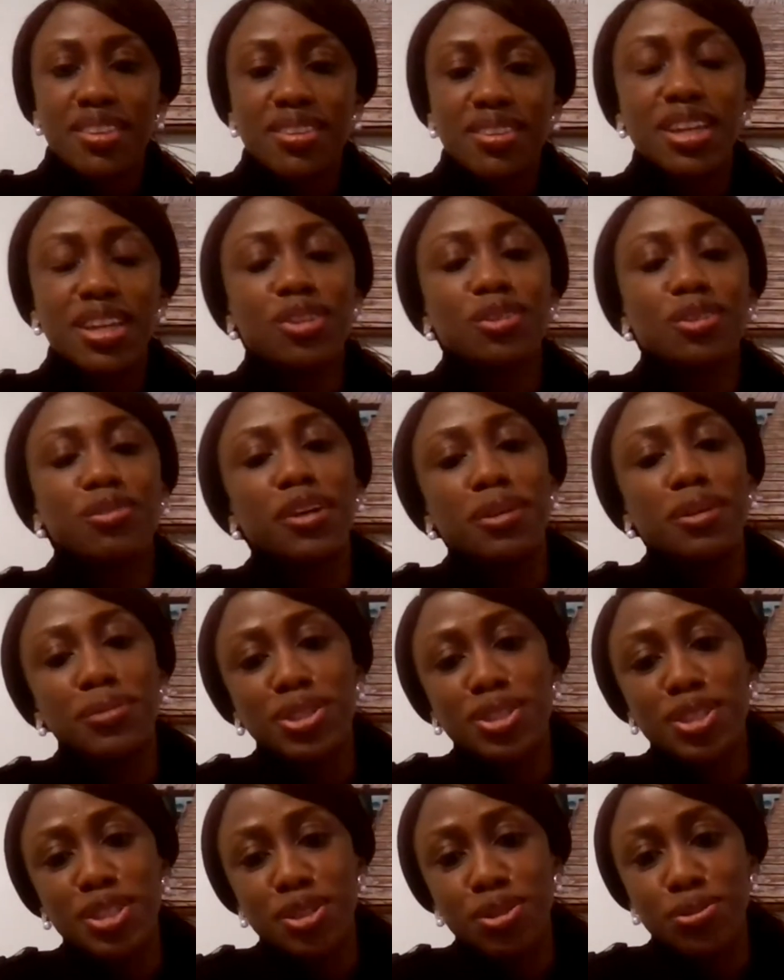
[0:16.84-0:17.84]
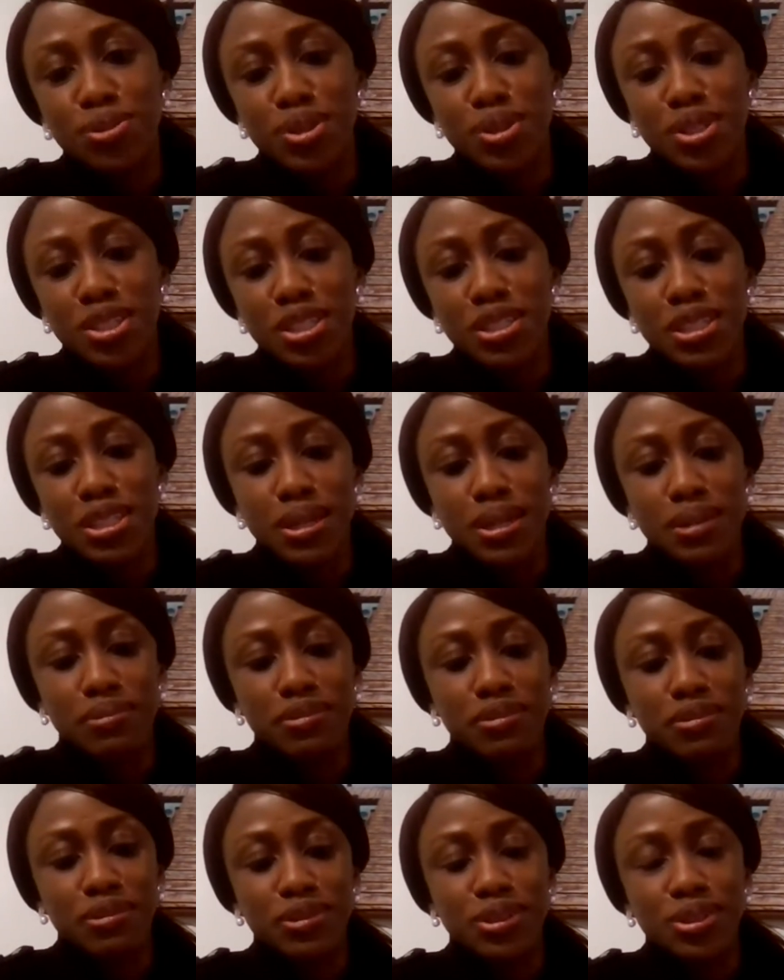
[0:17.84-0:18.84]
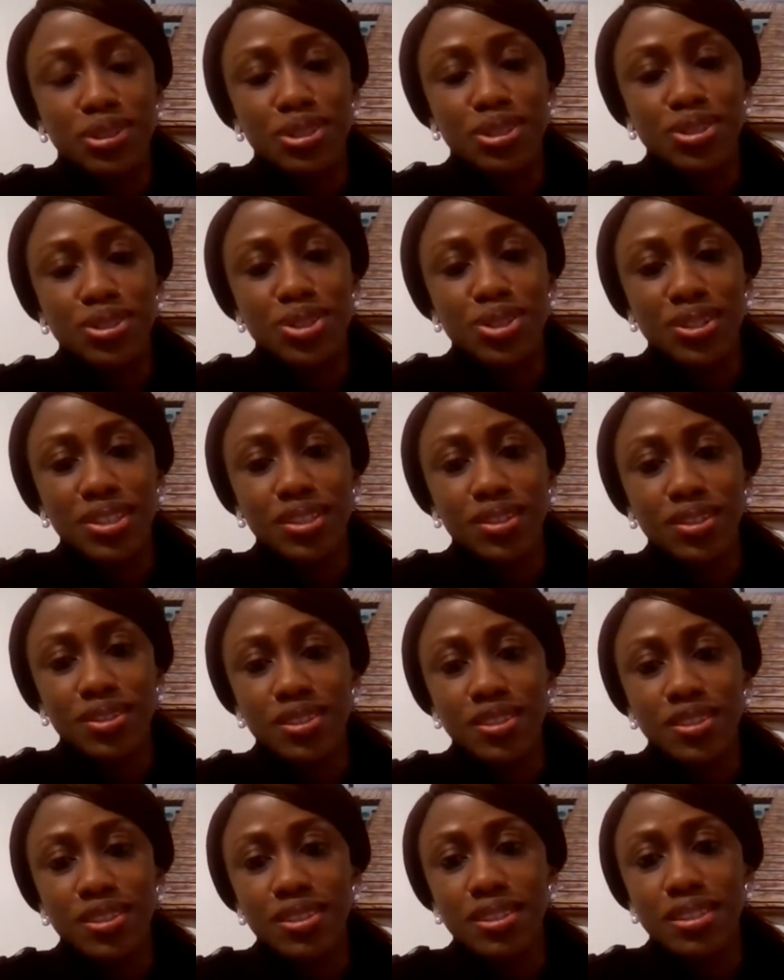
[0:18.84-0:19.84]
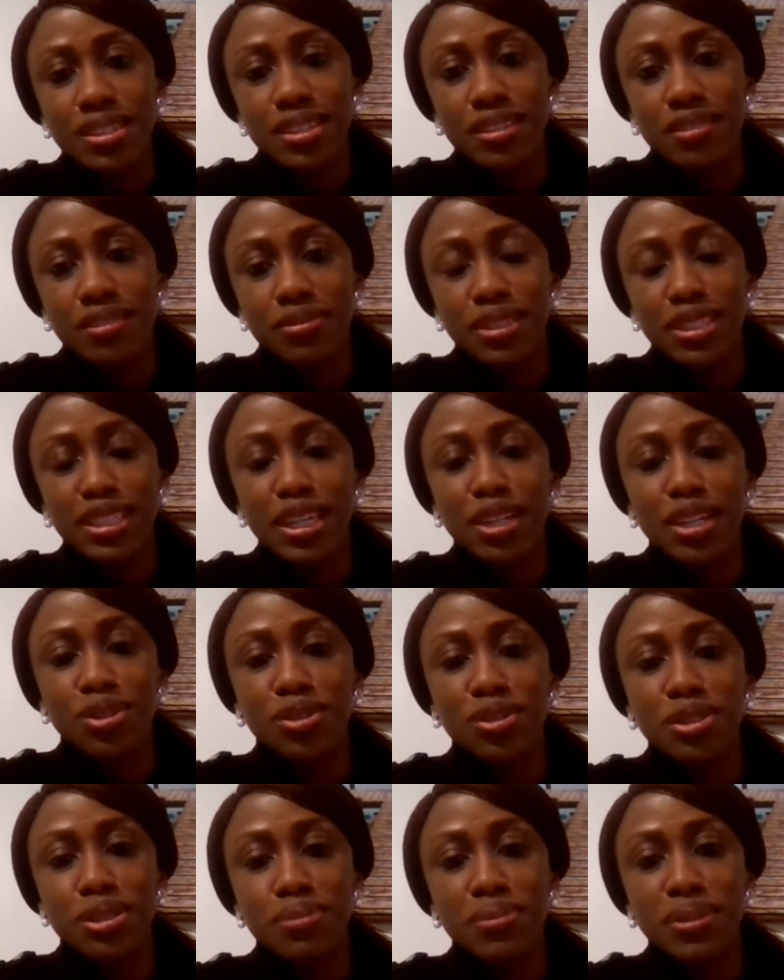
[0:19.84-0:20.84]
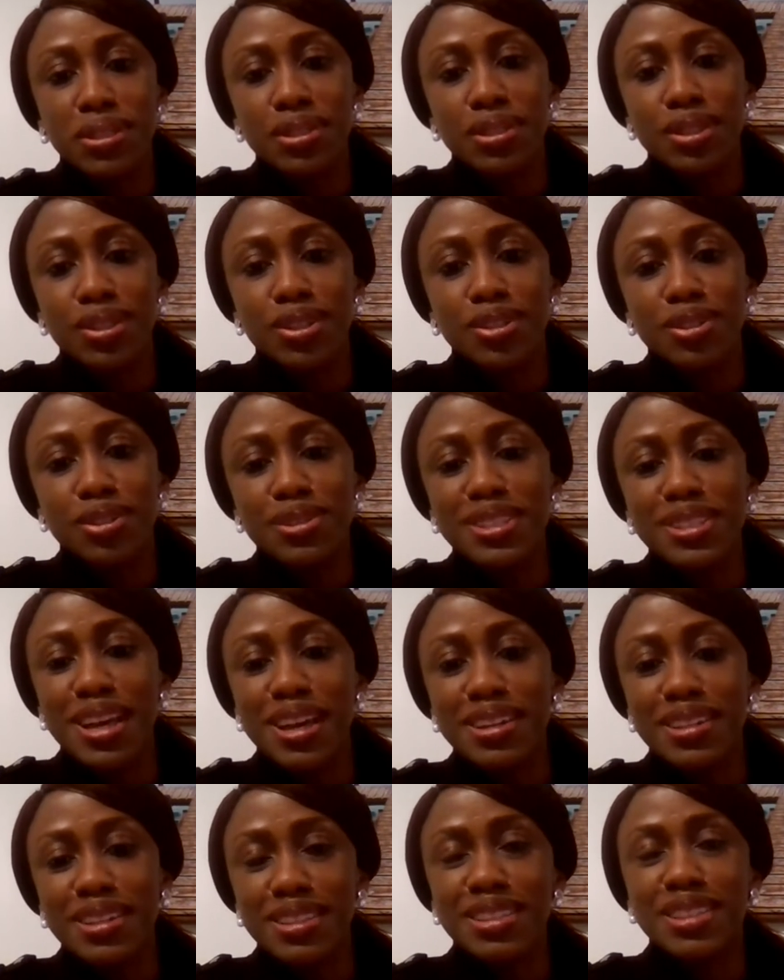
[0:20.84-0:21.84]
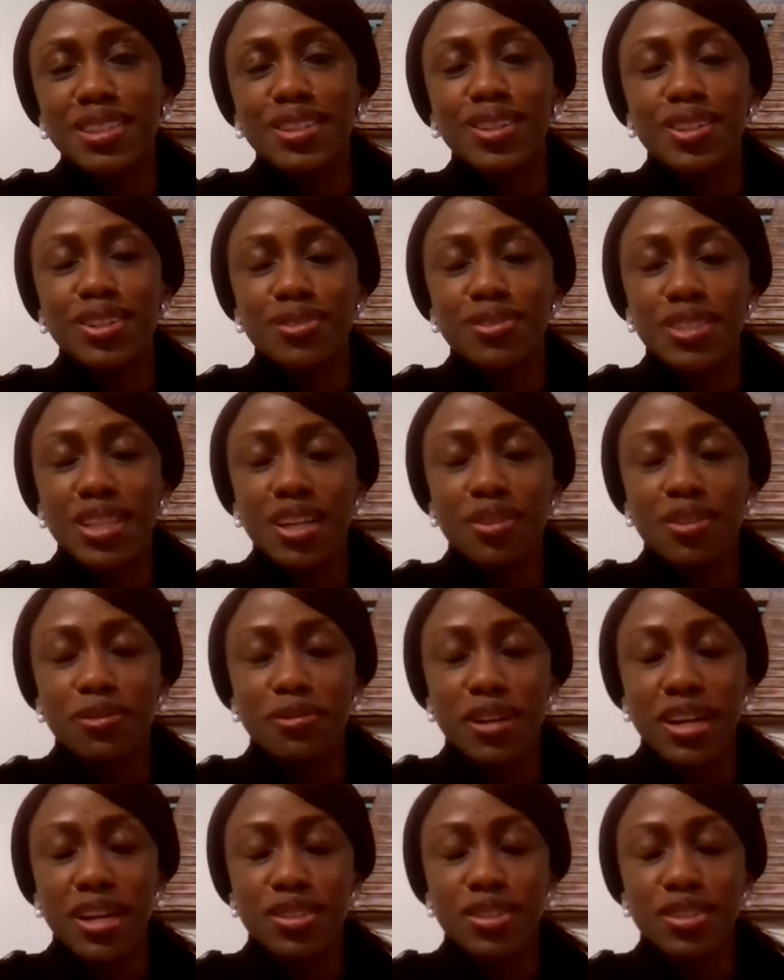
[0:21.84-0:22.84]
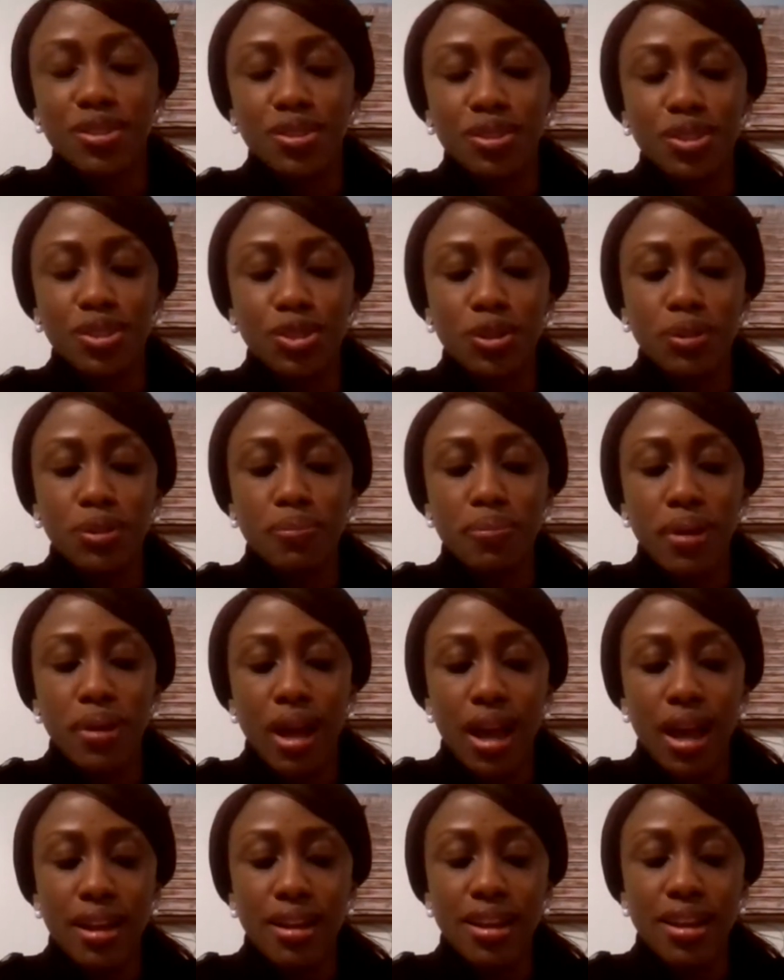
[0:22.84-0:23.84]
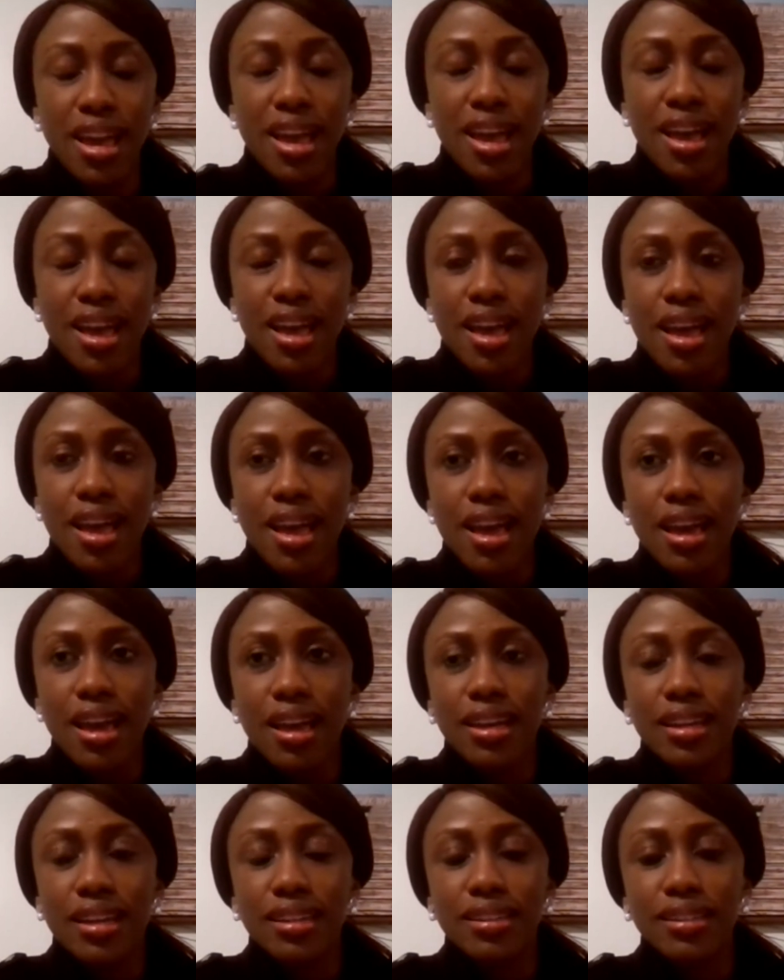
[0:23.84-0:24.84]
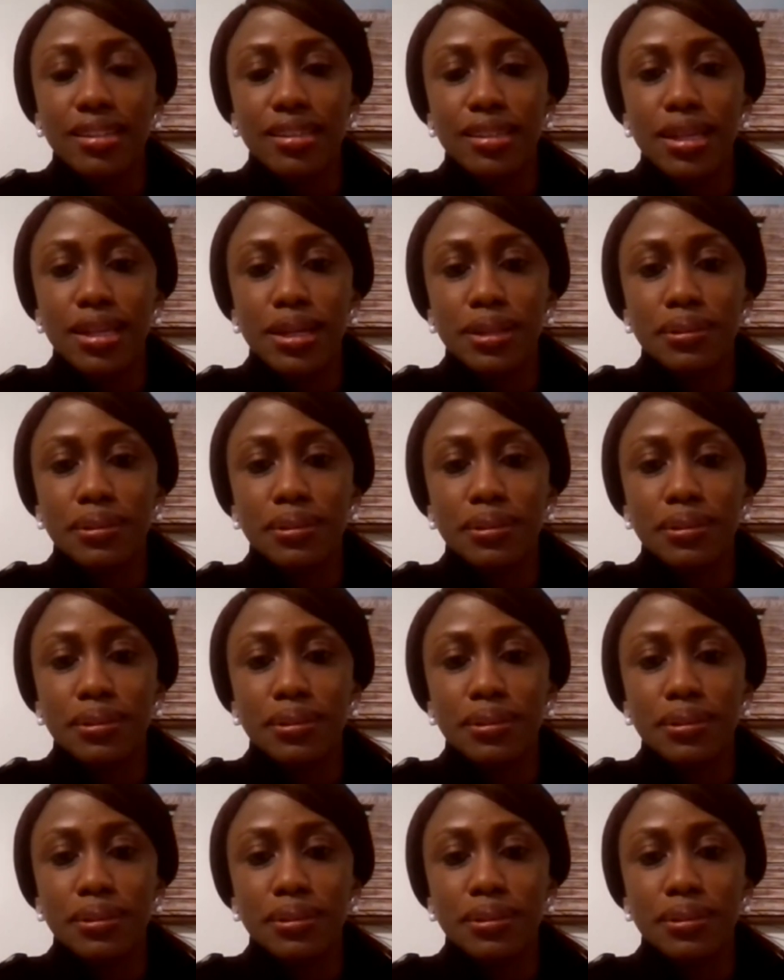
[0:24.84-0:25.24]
Thank you very much, Edward, for joining us this evening. I know it's been a lot of sacrifice on your part. And,